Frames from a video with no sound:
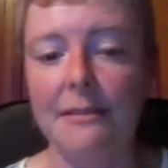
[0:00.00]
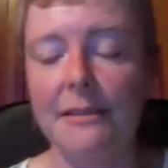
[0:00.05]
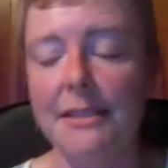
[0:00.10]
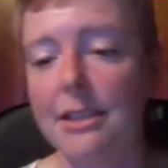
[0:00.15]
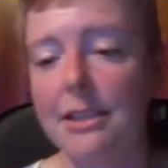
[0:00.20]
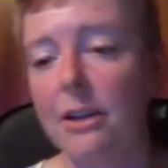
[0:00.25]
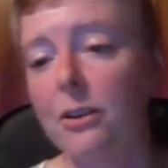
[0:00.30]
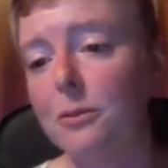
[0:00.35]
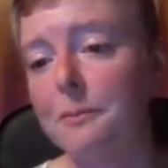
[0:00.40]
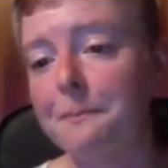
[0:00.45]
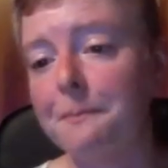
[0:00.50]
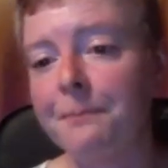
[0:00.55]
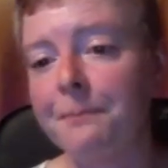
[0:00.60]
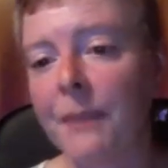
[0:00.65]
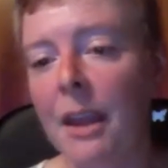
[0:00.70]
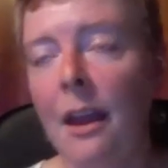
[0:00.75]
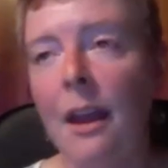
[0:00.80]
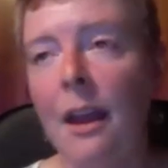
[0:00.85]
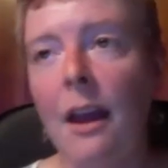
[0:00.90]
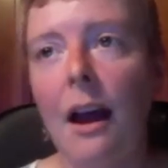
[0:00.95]
So
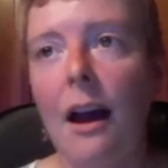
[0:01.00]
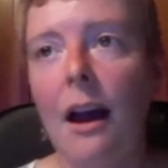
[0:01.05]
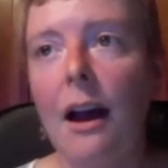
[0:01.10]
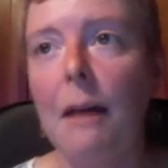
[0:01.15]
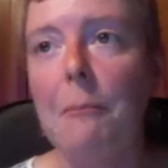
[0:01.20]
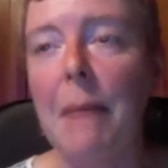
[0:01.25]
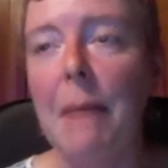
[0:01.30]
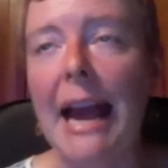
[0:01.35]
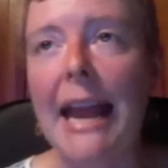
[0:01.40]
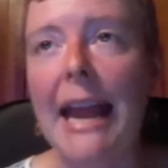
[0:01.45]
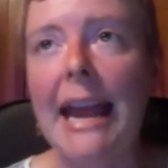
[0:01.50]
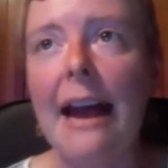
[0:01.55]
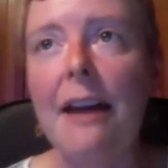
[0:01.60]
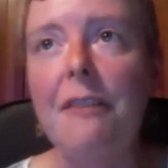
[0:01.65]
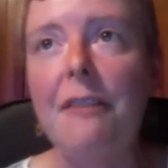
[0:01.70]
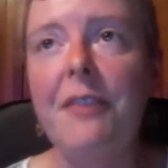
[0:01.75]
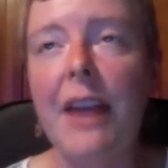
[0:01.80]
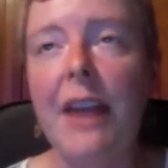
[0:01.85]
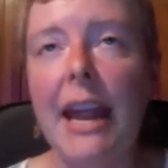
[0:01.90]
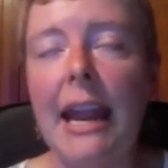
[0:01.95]
um, I
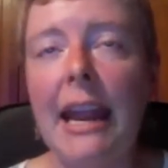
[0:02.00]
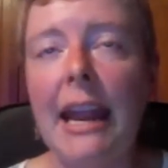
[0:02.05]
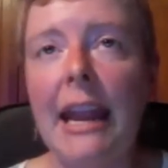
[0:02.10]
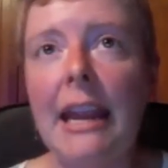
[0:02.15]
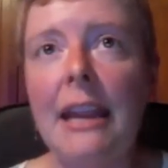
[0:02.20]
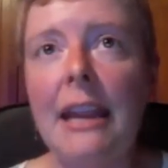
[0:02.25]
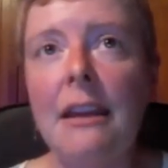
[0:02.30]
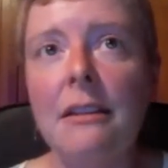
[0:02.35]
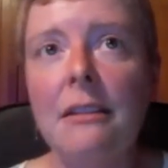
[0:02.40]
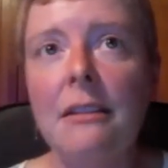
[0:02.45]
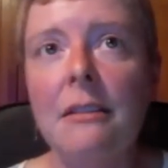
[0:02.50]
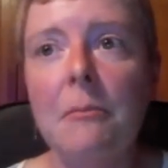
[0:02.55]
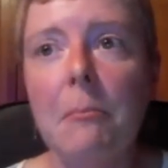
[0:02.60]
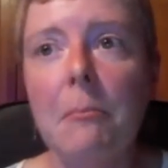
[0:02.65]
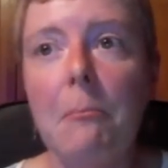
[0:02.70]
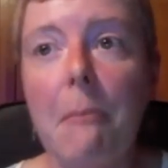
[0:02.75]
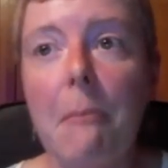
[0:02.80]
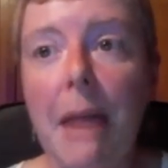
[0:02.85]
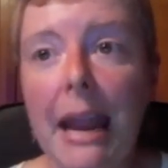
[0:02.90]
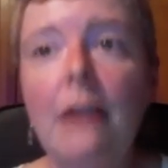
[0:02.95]
have a
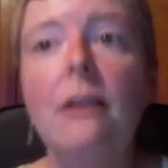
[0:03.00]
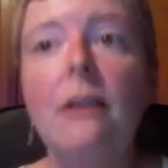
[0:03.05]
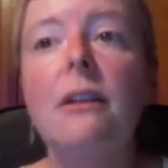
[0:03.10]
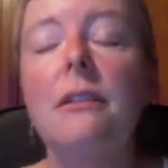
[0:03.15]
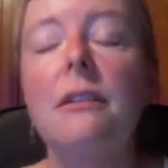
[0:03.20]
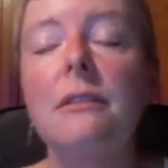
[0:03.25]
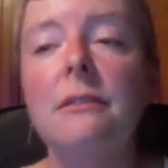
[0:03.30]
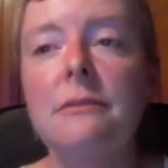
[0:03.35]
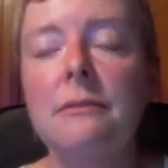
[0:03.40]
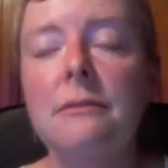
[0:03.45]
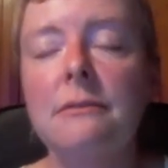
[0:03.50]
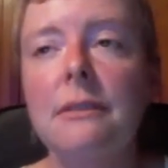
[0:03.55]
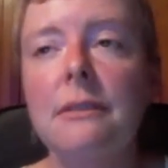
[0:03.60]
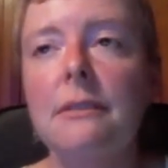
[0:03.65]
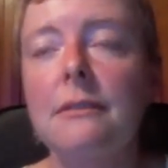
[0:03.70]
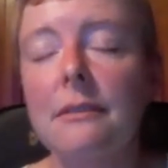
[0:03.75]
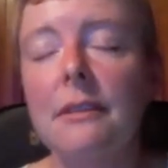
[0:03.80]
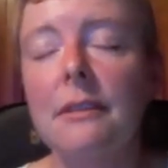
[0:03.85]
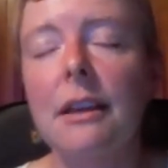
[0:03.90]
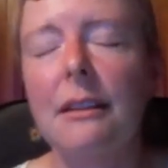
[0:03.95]
male,
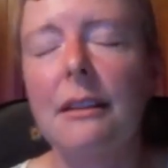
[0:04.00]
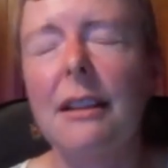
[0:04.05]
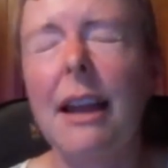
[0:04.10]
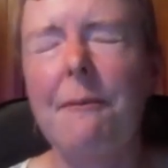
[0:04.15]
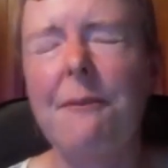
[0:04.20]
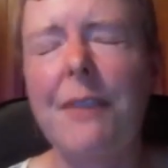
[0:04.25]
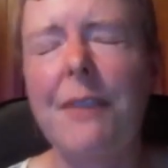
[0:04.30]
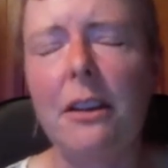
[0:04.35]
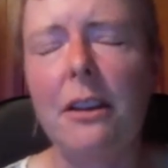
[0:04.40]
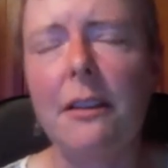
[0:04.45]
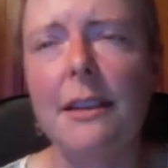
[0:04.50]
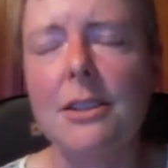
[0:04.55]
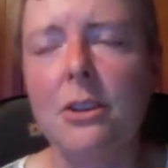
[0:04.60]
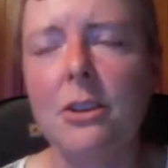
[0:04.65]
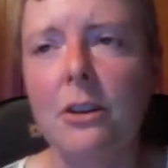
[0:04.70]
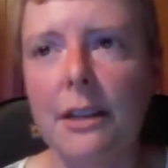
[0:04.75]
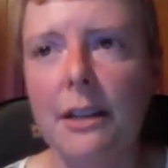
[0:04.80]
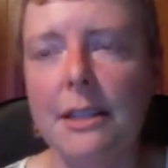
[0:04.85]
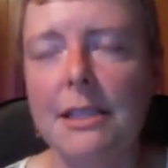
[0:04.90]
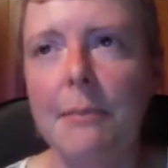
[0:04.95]
I'm fairly
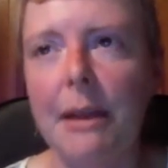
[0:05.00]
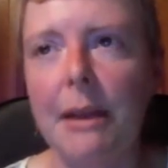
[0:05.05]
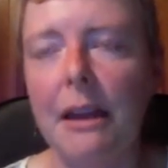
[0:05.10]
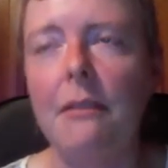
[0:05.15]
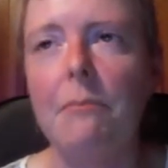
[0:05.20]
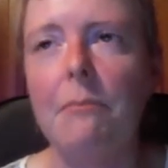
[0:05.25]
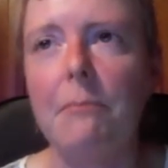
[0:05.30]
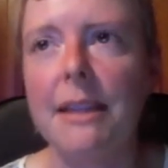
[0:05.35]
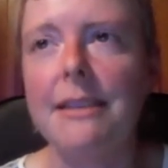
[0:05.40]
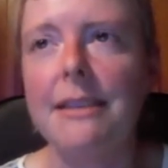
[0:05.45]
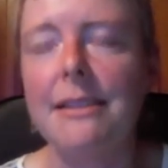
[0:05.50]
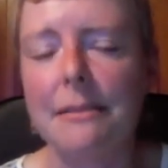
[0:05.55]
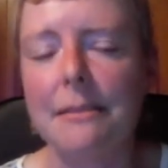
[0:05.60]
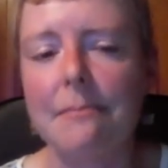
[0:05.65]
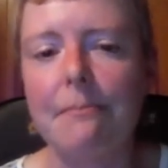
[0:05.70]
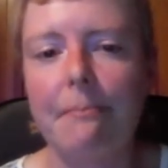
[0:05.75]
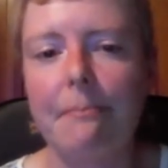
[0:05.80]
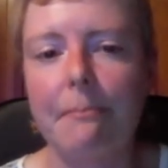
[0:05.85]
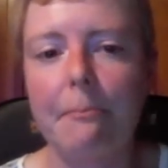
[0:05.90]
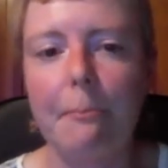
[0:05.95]
certain it's a male, it's
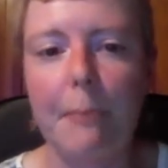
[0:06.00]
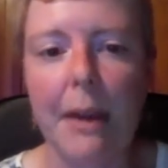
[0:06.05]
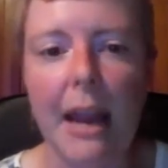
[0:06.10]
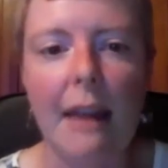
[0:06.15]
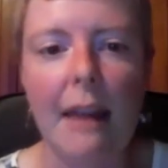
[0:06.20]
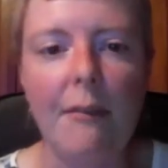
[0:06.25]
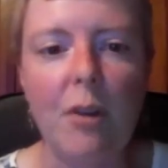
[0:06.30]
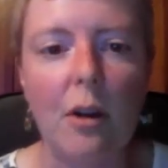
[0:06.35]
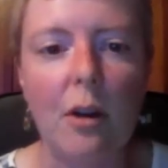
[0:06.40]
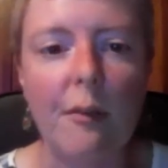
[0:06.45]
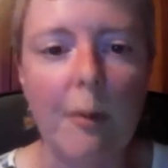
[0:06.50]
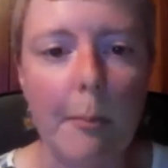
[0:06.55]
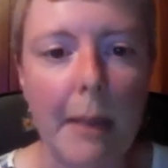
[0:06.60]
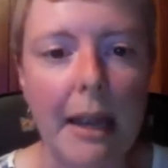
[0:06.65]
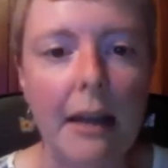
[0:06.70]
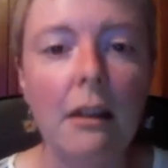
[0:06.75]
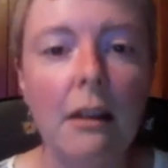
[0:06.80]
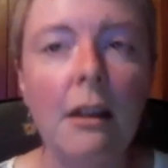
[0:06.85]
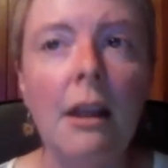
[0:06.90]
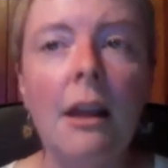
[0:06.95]
behavior of a
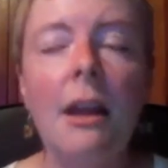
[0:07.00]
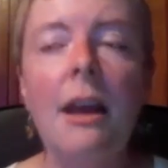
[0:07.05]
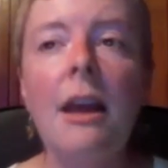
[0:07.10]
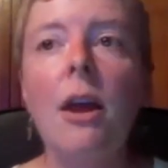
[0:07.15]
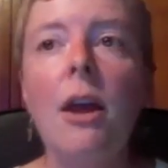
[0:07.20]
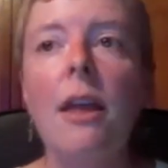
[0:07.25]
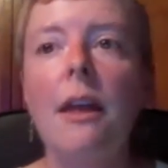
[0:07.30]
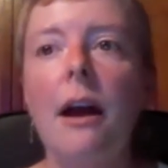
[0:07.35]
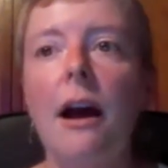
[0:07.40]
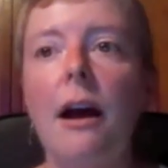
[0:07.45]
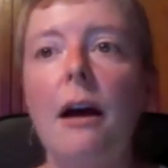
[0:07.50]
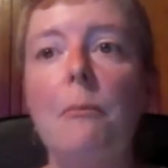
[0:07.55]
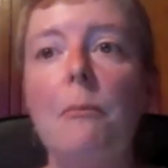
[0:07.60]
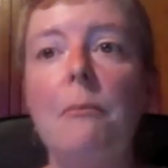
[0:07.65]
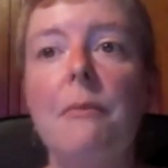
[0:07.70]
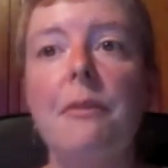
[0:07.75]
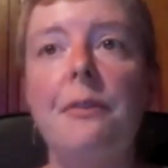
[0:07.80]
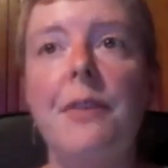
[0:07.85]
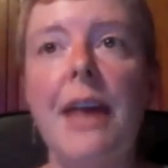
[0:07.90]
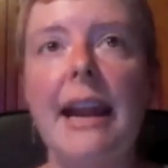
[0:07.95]
male,
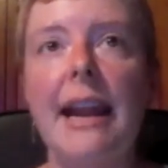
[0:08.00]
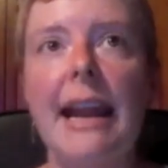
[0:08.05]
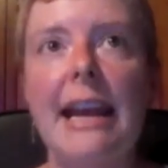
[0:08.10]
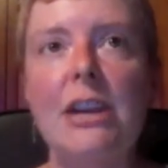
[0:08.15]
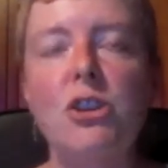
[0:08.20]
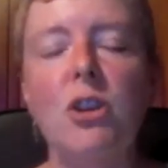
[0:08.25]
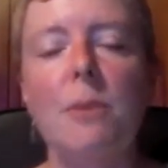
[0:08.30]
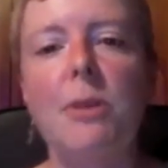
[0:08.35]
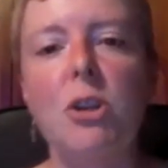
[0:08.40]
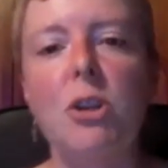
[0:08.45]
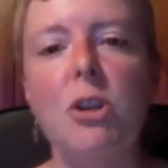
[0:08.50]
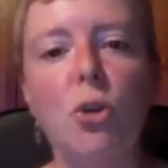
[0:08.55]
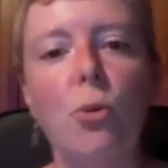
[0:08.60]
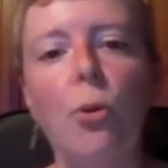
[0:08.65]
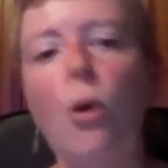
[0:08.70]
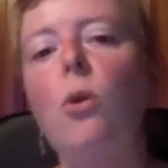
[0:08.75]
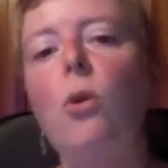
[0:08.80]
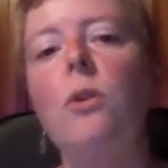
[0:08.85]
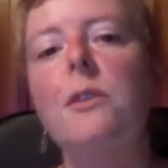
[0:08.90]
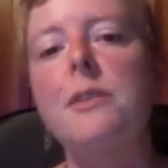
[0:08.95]
um, that actually
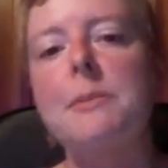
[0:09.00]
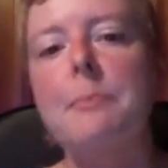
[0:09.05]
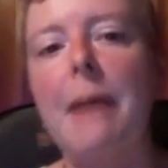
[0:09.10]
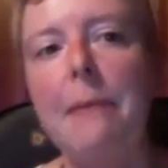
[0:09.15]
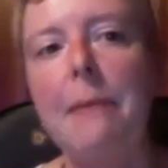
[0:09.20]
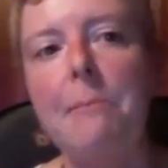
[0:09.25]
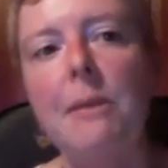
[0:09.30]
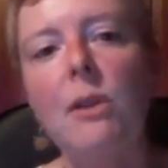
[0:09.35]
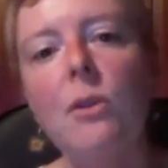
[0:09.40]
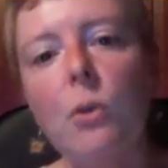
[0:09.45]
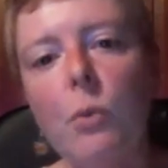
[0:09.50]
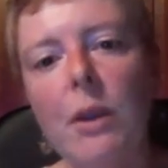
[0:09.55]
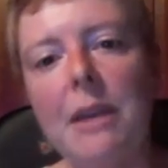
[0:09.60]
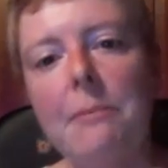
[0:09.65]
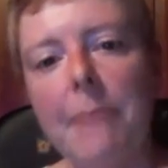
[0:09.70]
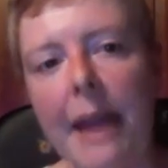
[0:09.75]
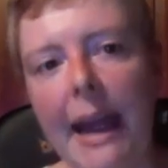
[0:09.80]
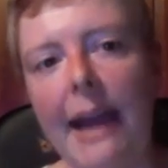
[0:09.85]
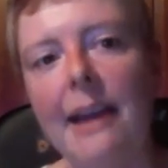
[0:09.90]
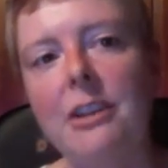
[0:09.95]
patrols my
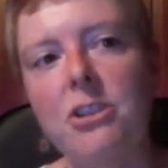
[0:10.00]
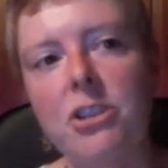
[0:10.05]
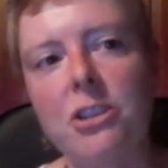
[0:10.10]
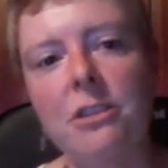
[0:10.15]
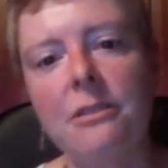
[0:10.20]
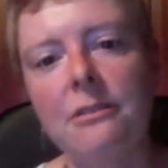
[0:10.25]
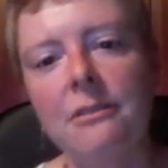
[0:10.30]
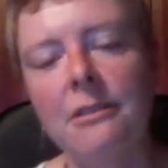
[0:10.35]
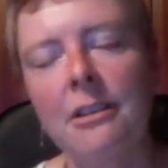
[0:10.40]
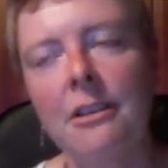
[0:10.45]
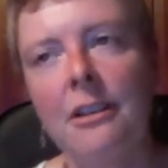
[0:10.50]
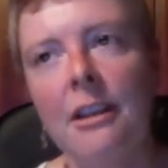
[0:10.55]
milkweed patch.